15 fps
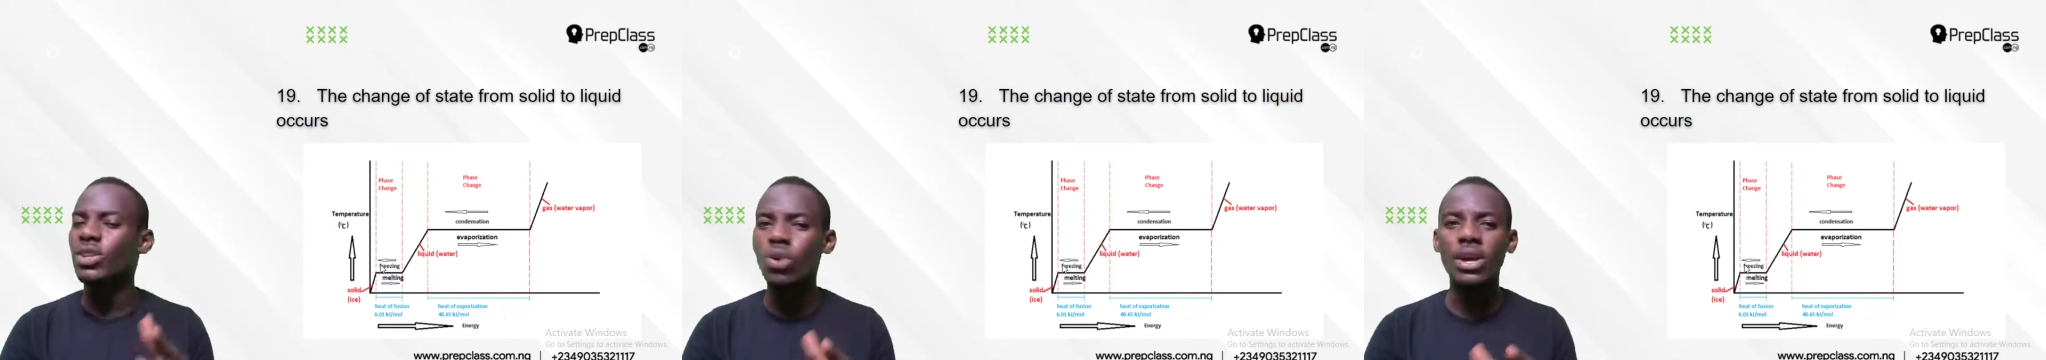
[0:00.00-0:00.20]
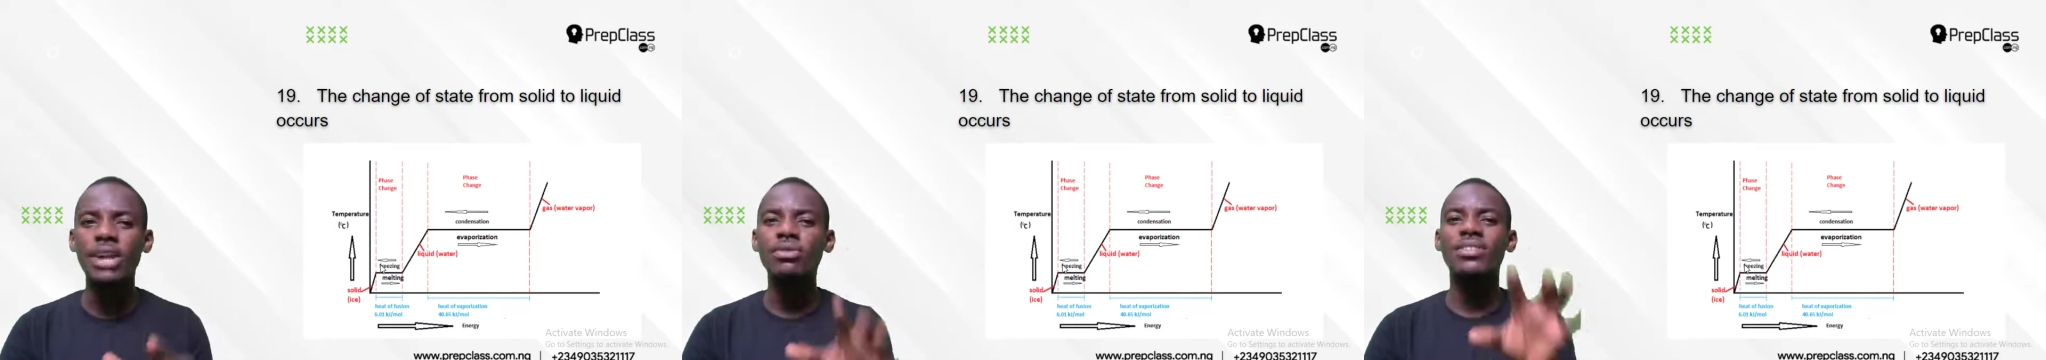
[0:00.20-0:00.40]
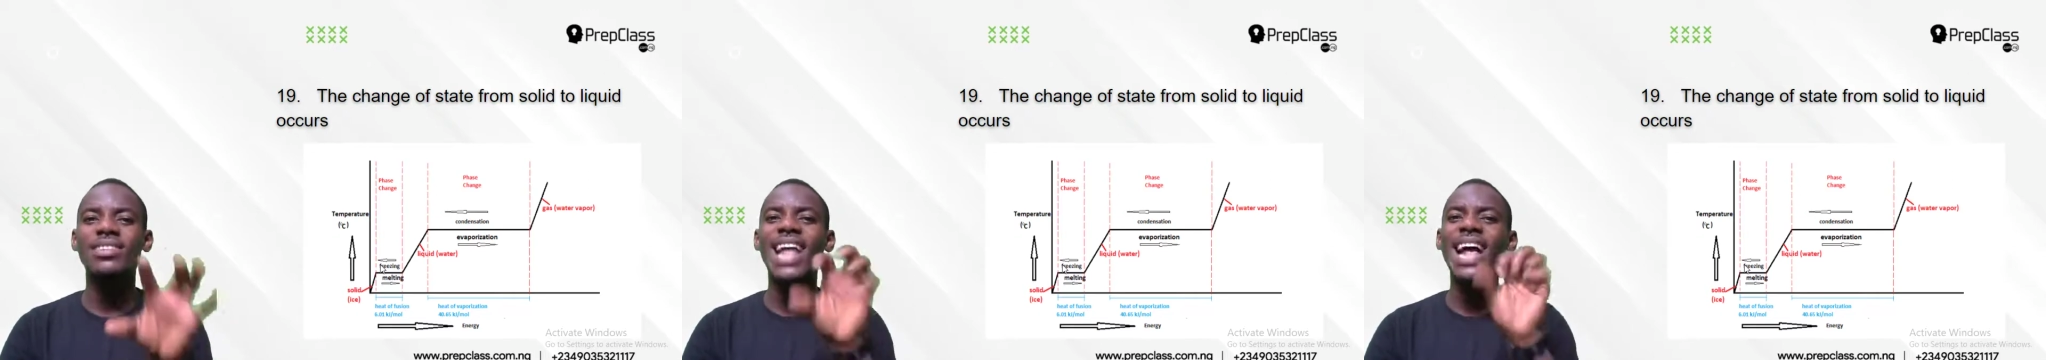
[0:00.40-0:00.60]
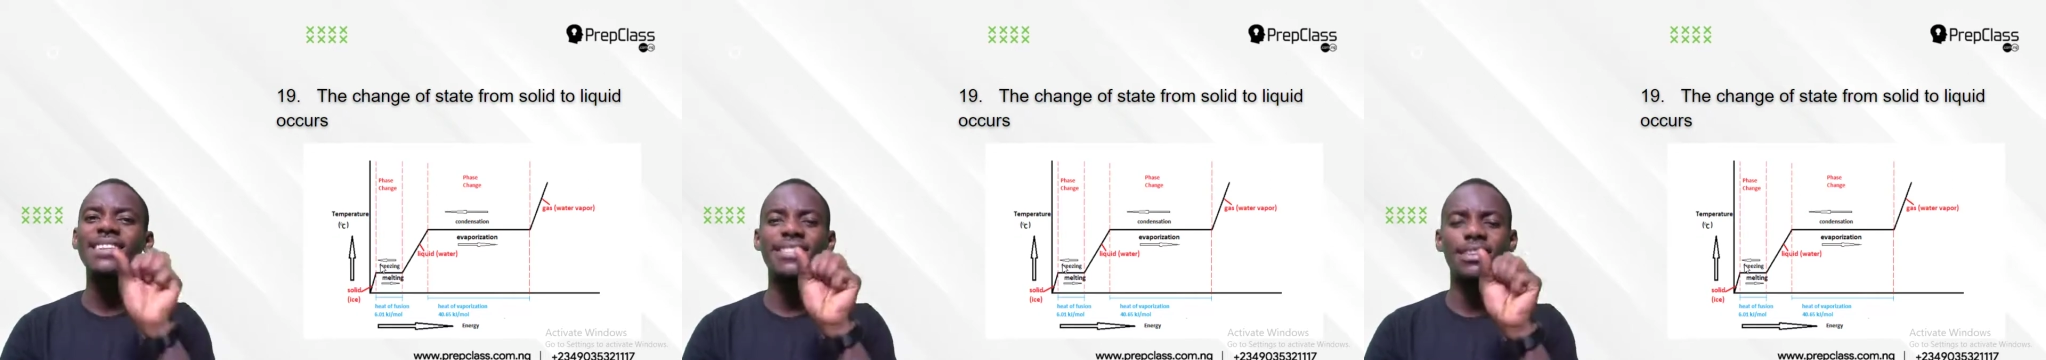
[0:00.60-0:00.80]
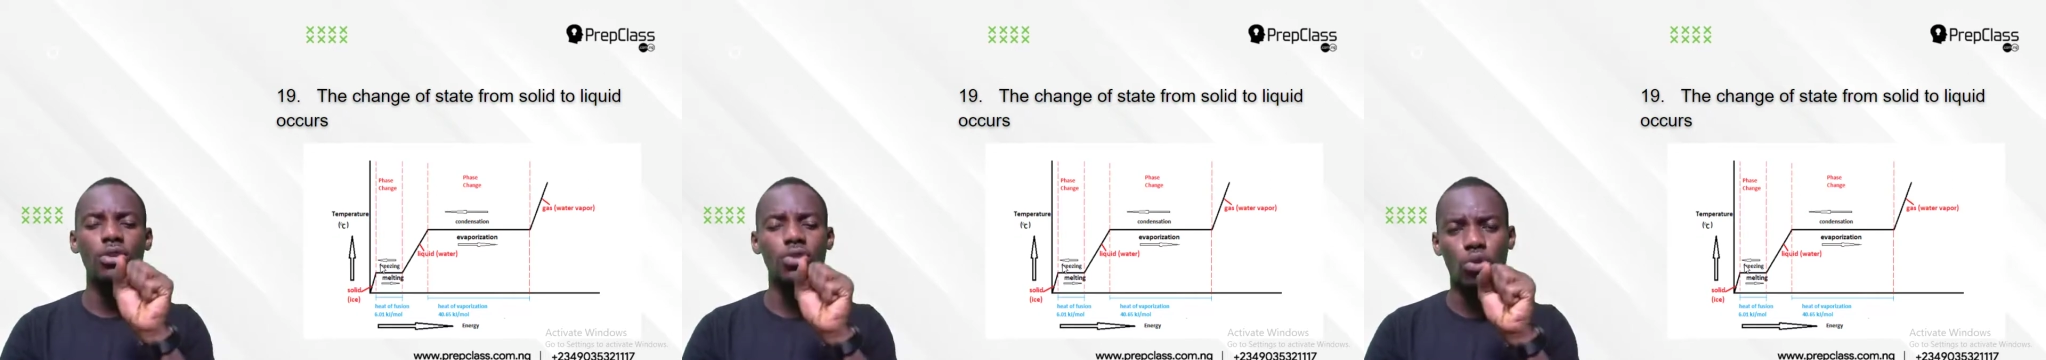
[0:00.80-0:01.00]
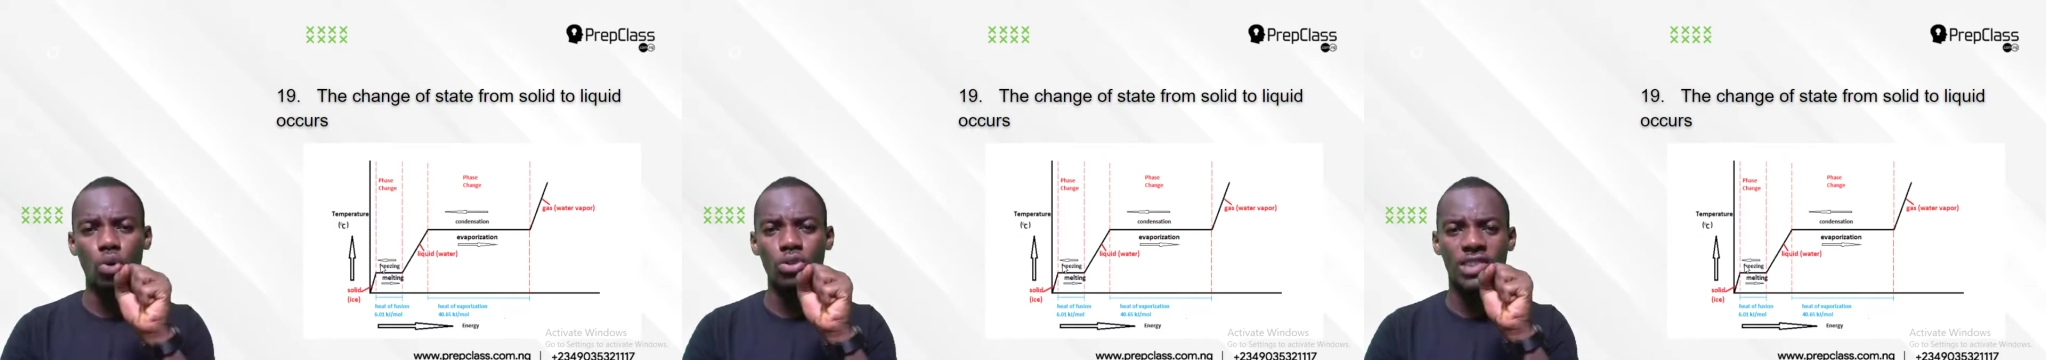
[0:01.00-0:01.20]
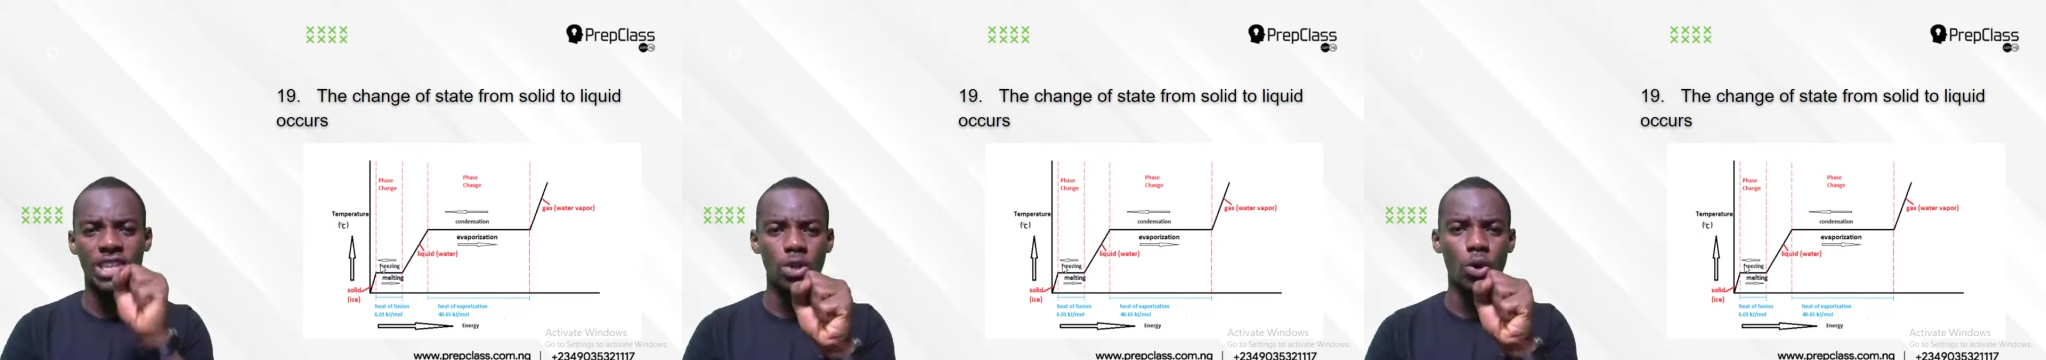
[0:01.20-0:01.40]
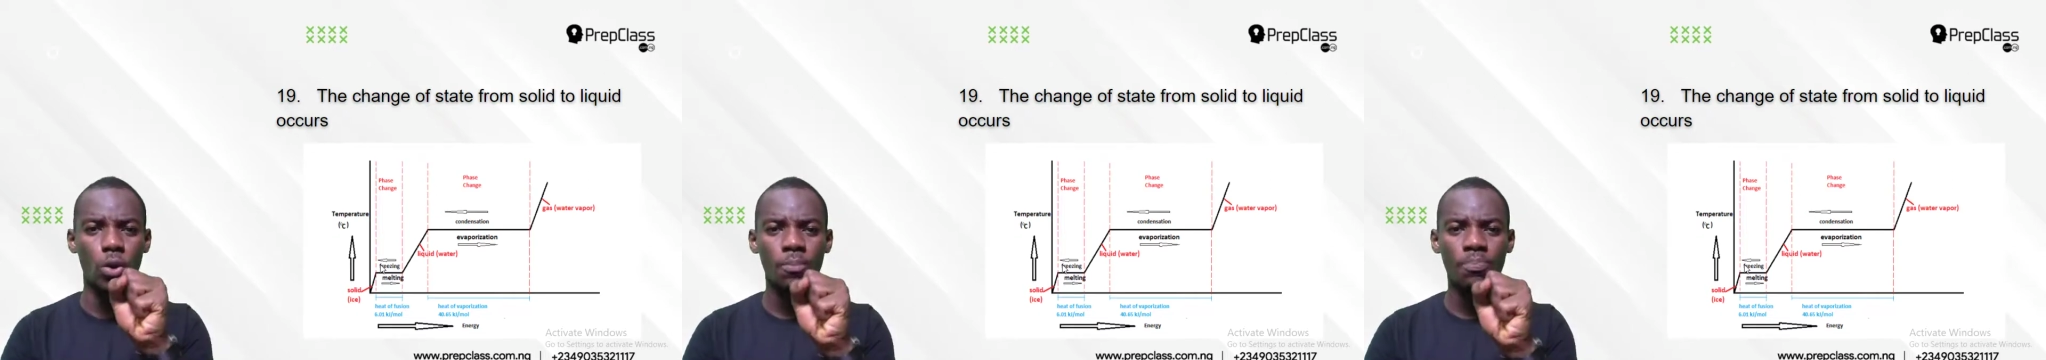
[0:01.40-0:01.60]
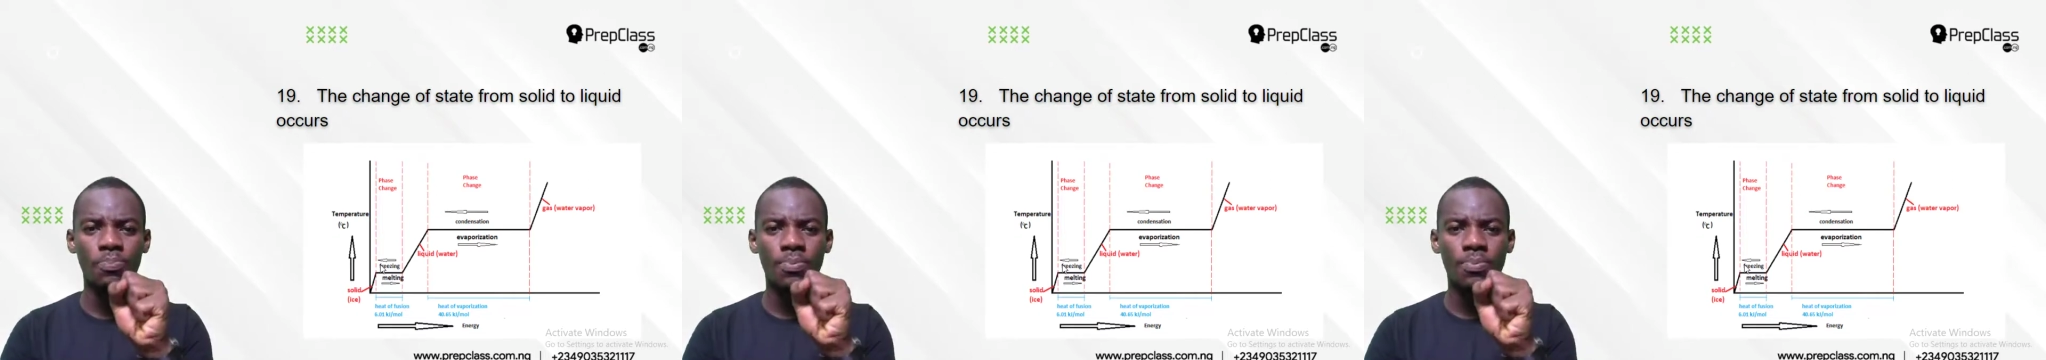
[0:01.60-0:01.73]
No, it will stand still to 0